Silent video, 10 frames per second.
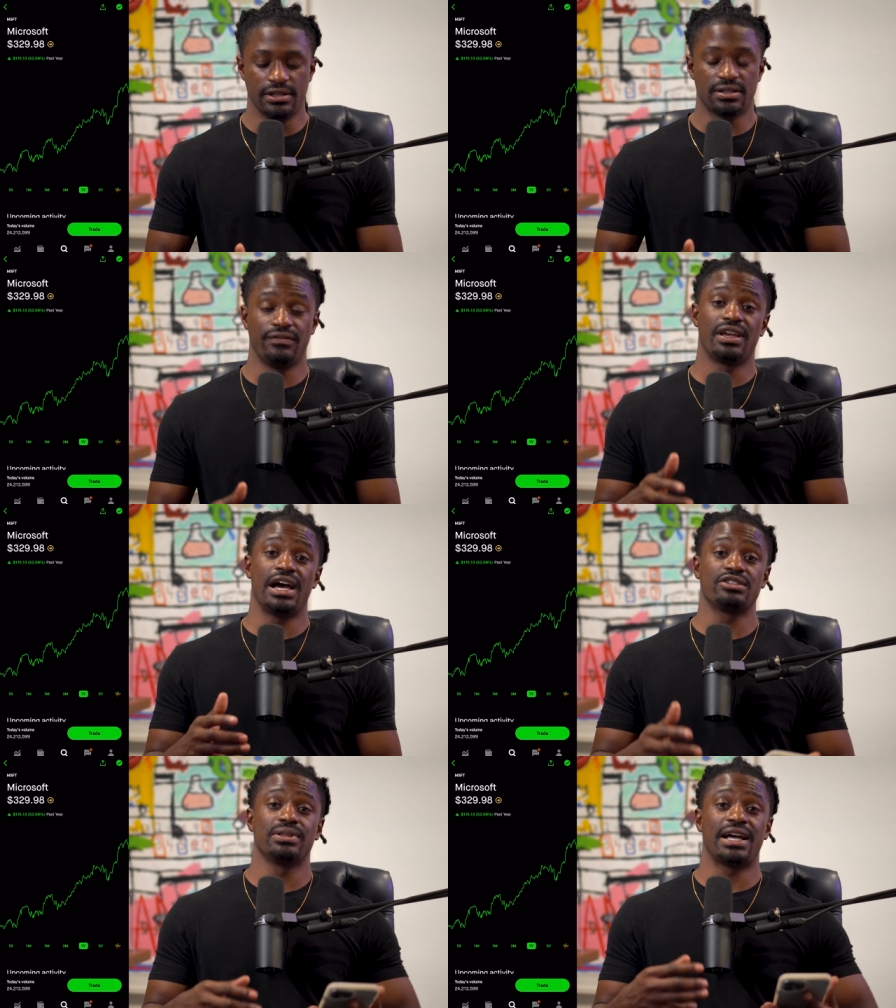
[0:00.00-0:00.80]
So if you
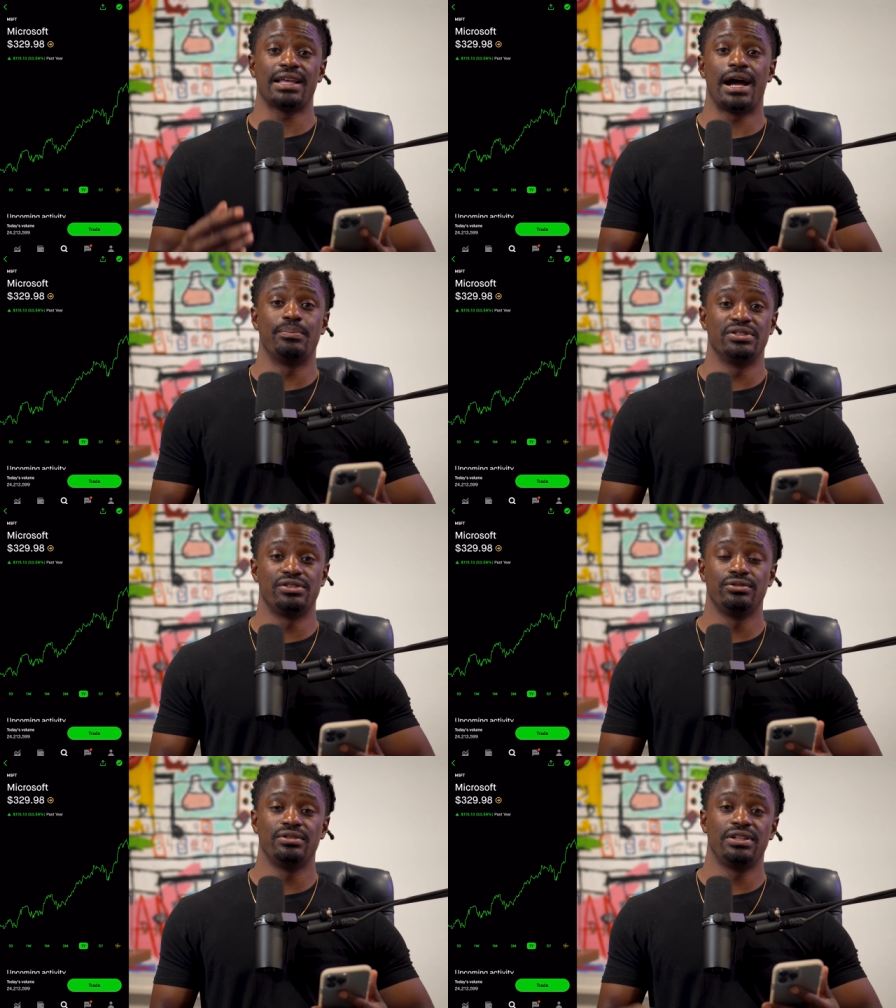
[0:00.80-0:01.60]
guys would like the
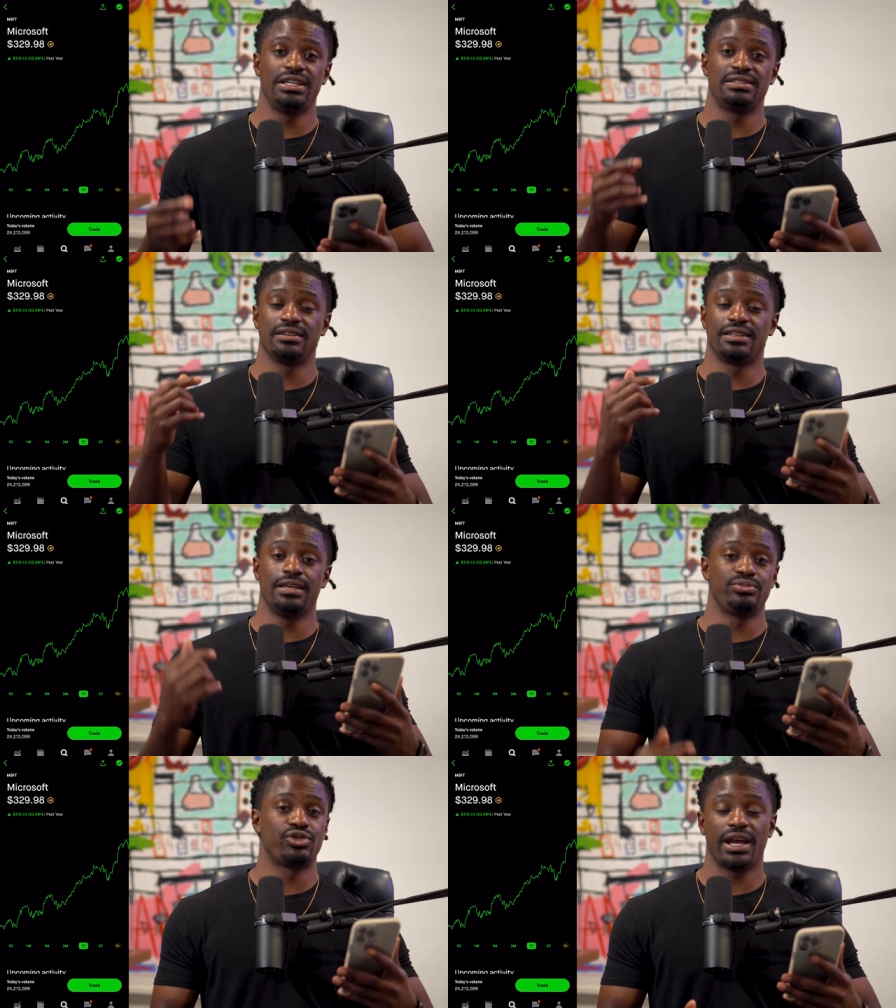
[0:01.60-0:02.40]
opportunity to
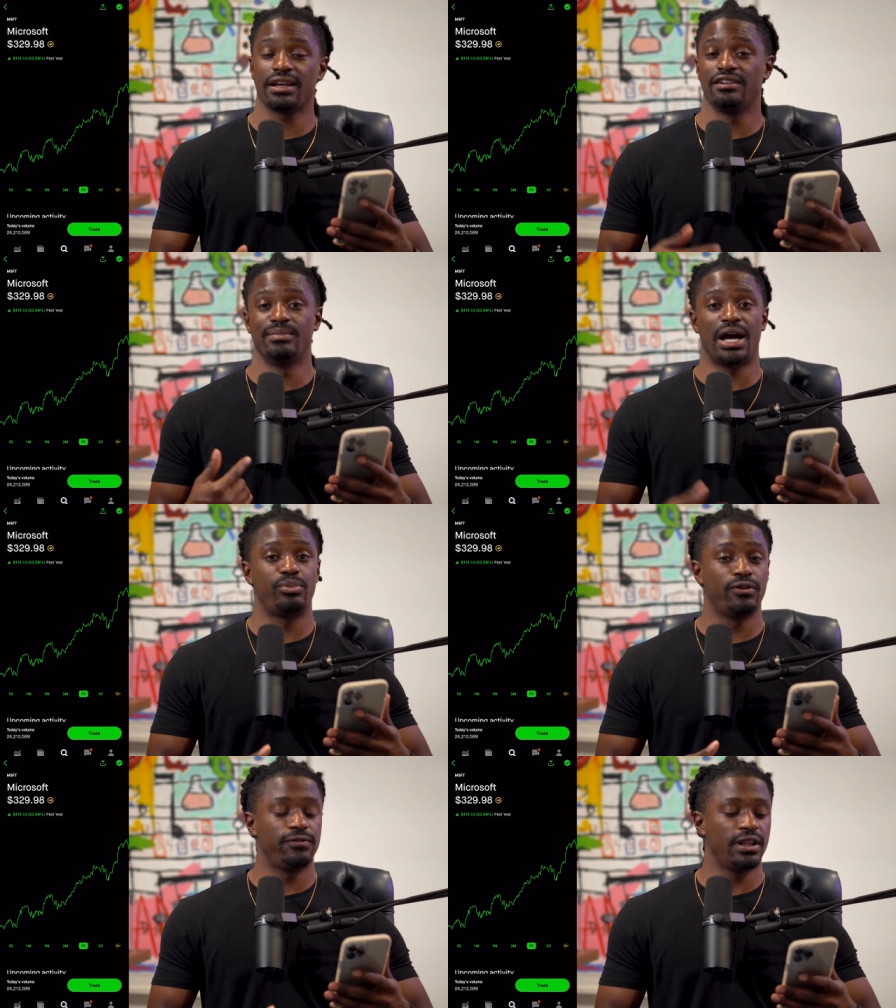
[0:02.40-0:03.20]
keep track of my
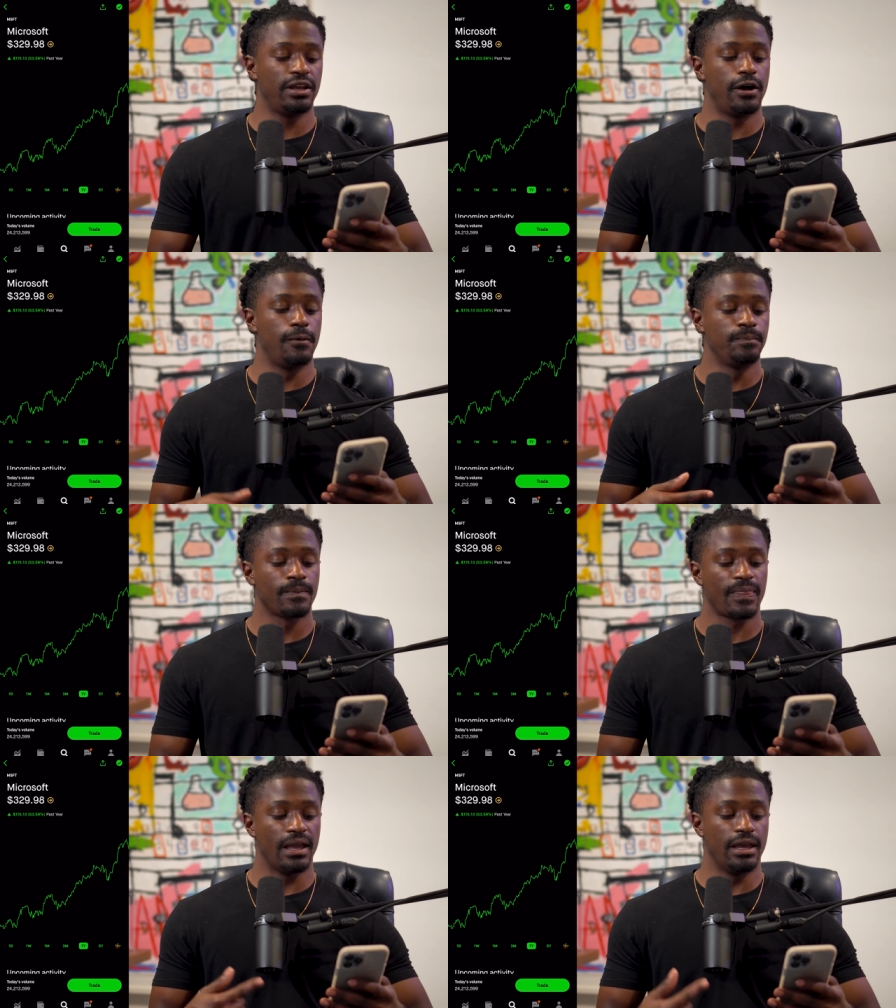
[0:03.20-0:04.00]
portfolio
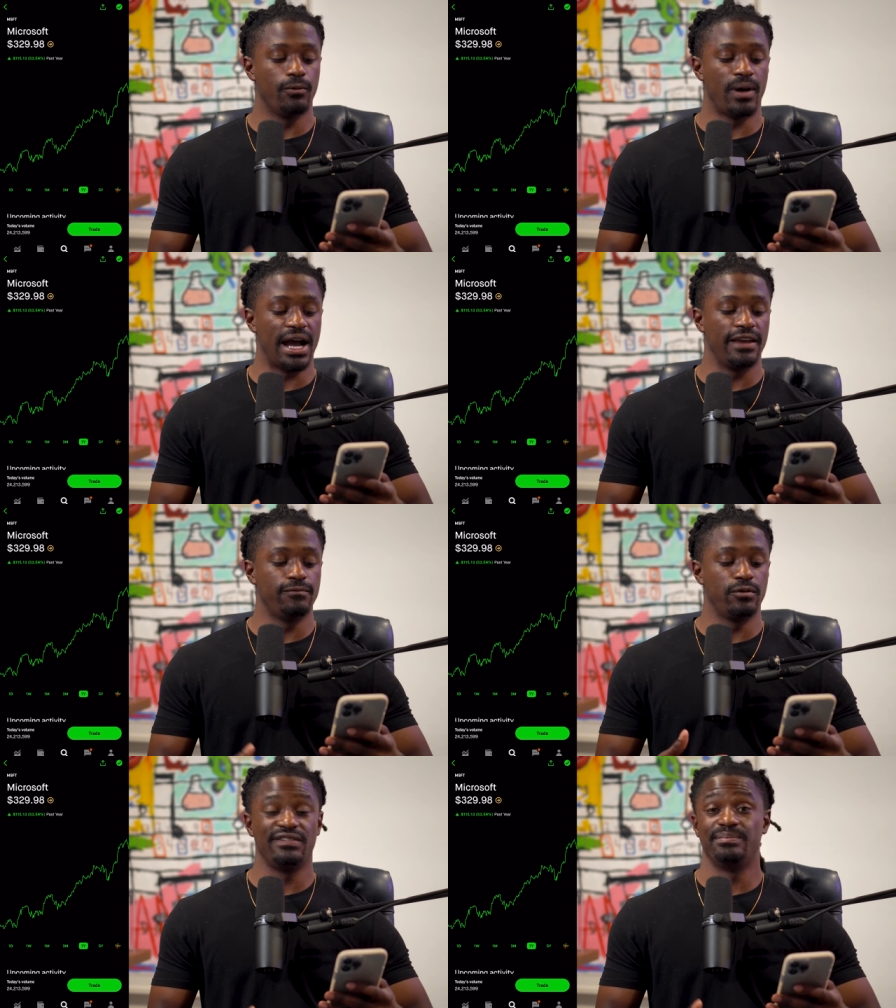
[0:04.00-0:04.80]
and why
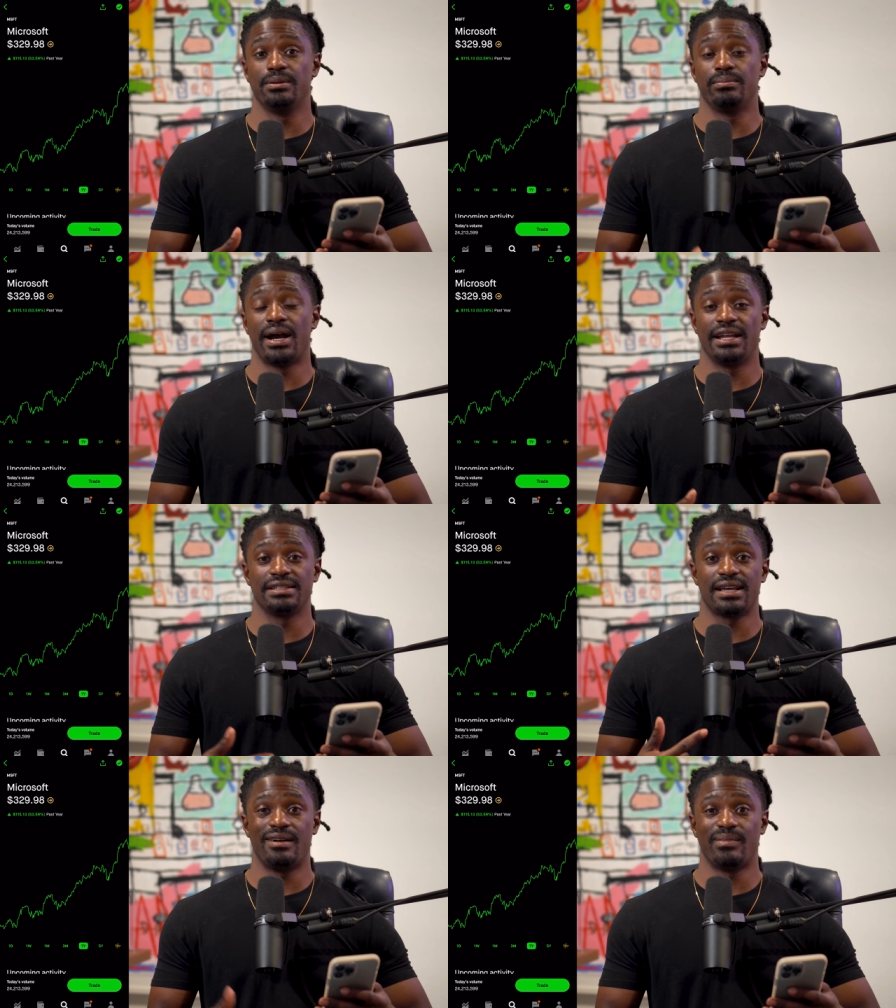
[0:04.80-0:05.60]
we've been buying
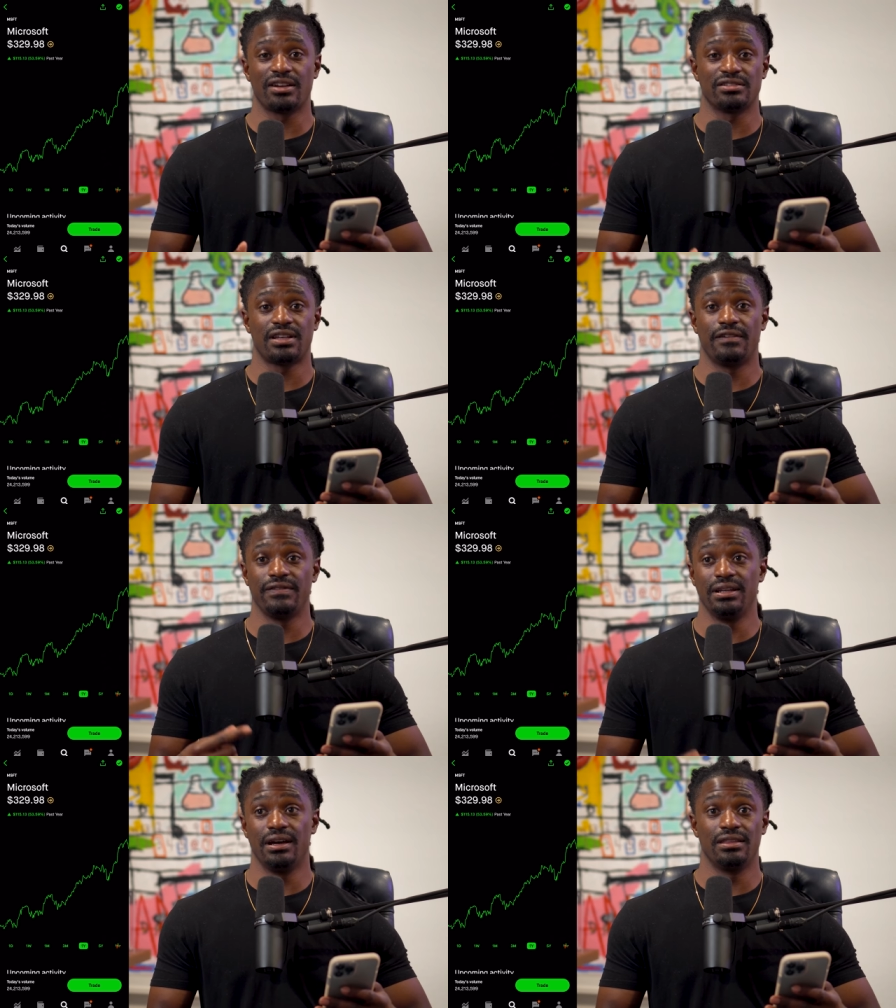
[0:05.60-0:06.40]
inside Microsoft
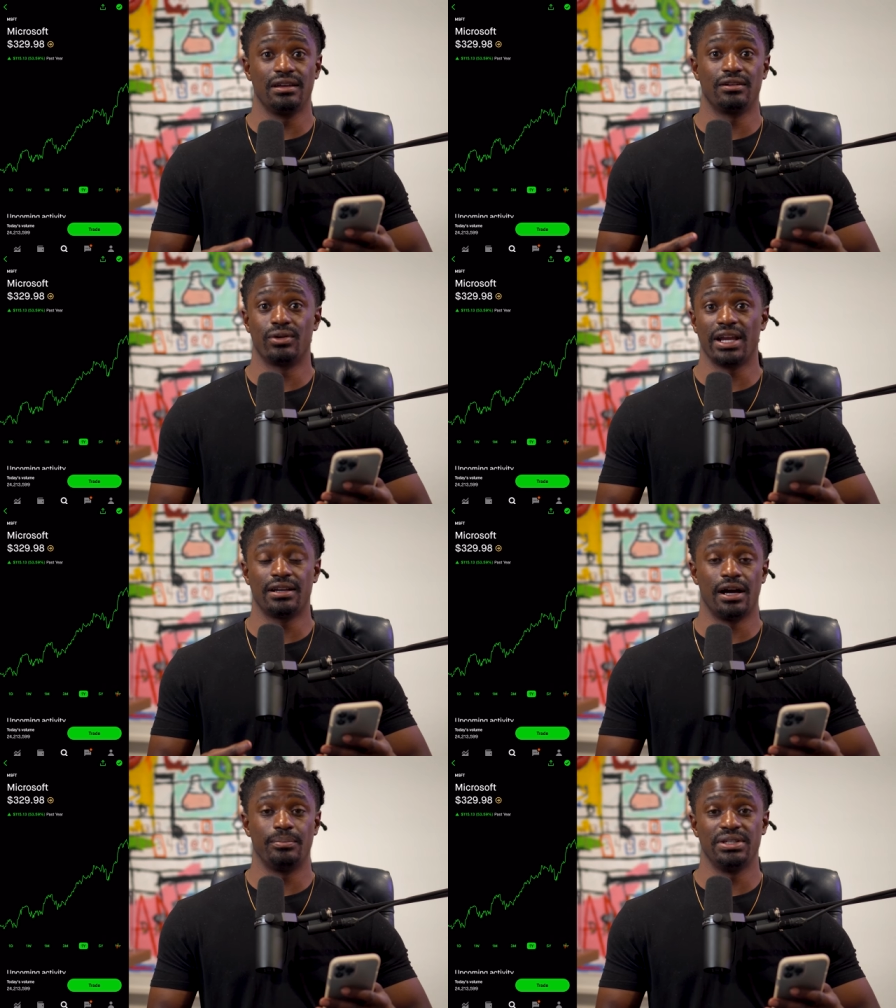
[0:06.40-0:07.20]
and other great
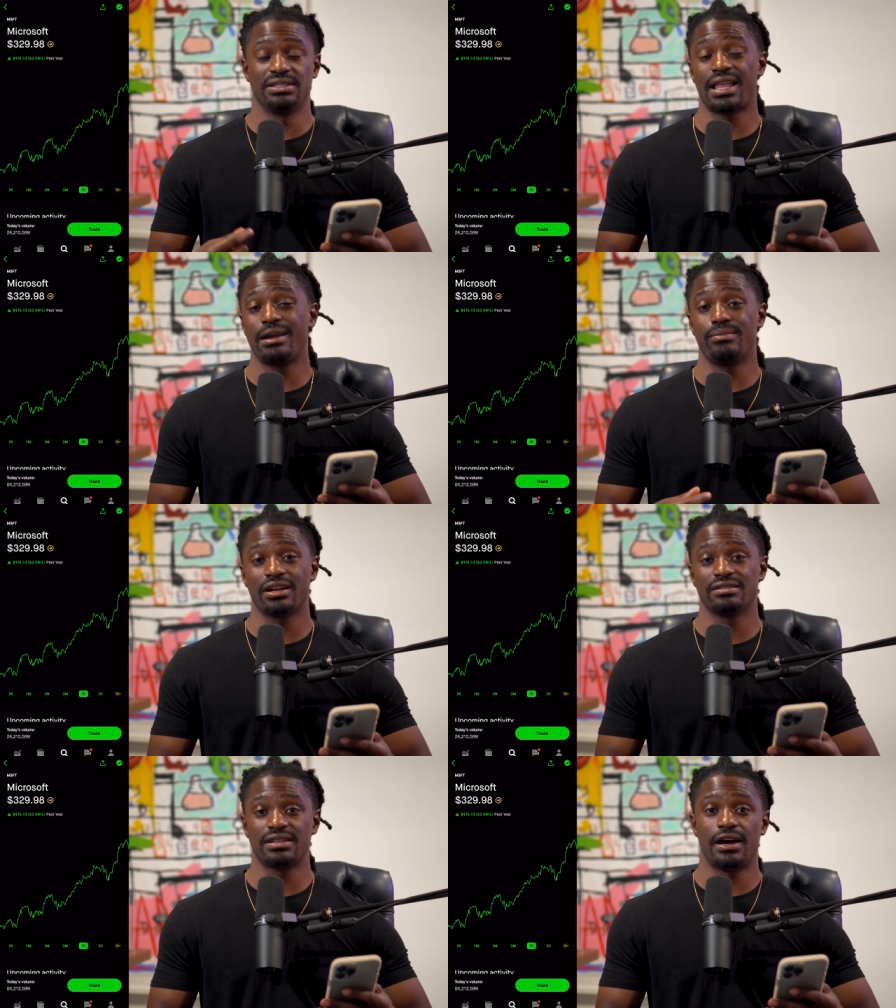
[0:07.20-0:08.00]
companies like
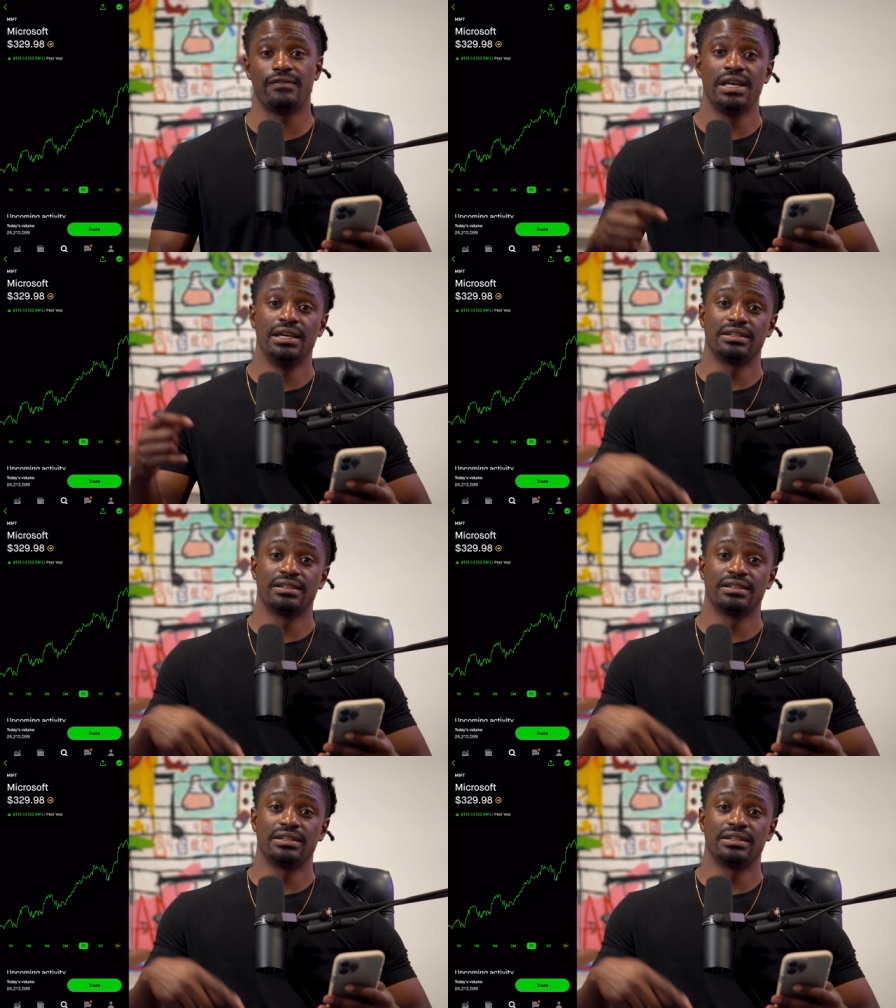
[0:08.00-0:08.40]
Microsoft,